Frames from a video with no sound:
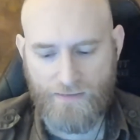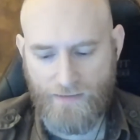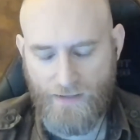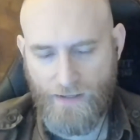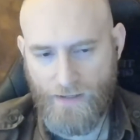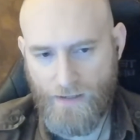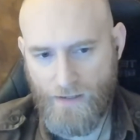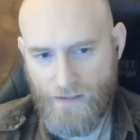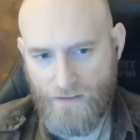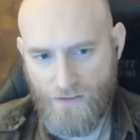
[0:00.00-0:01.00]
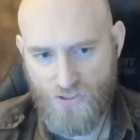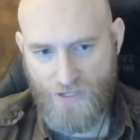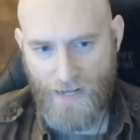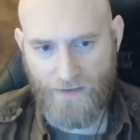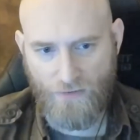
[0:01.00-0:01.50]
in
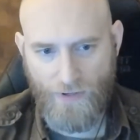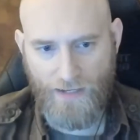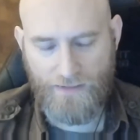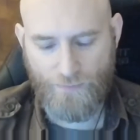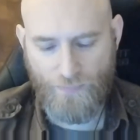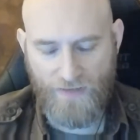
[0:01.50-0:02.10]
Stalingrad,